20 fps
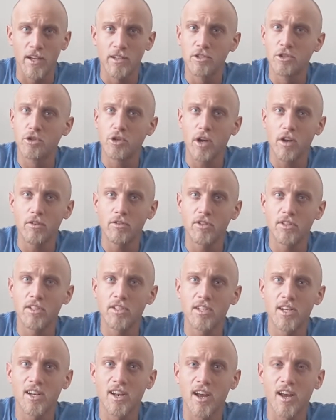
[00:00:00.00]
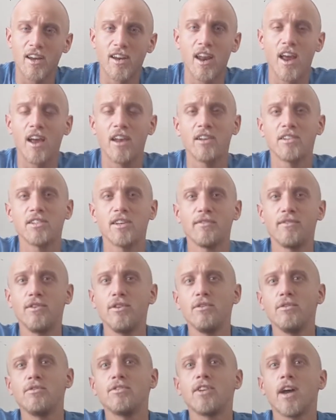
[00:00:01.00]
It's Channel 69 NSF
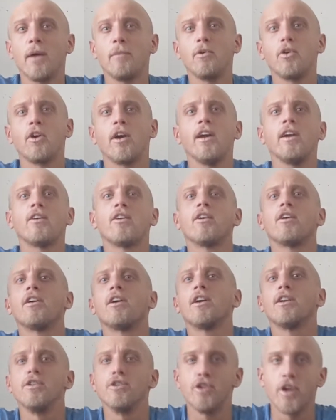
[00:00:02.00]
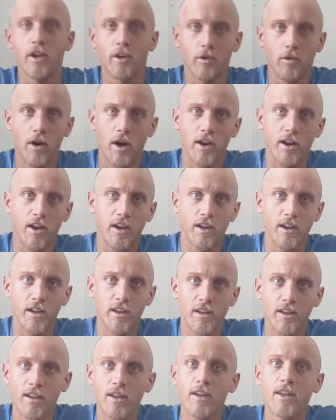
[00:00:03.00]
News. I'm your anchor, Jay Kranick.
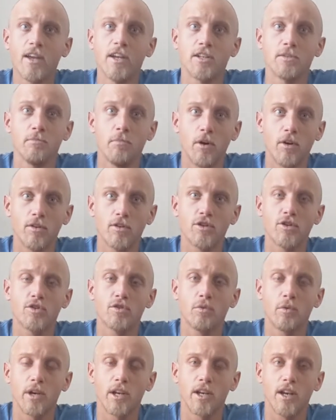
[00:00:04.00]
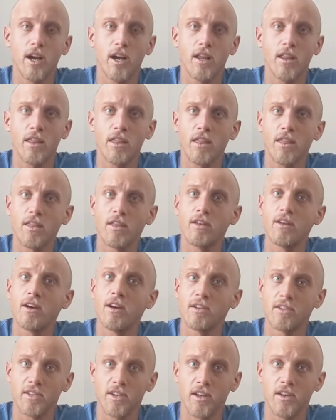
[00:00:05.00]
It's March 29th,
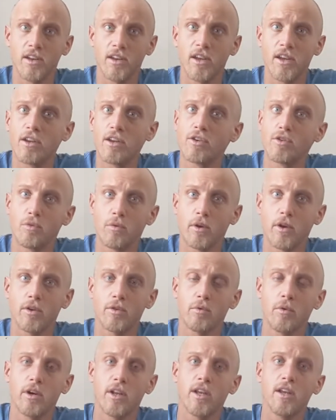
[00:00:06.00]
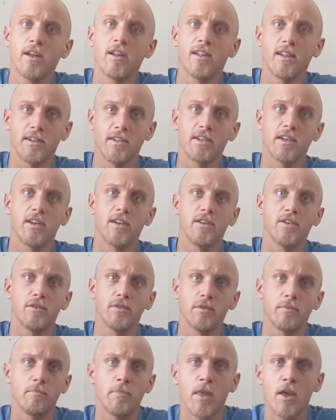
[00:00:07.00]
a Sunday, 2020. Let's get
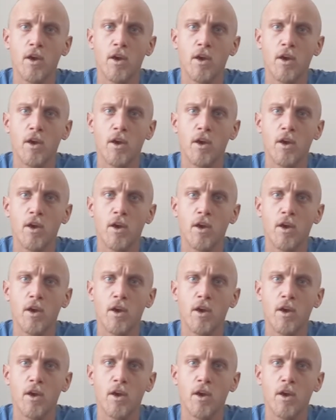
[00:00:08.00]
into it.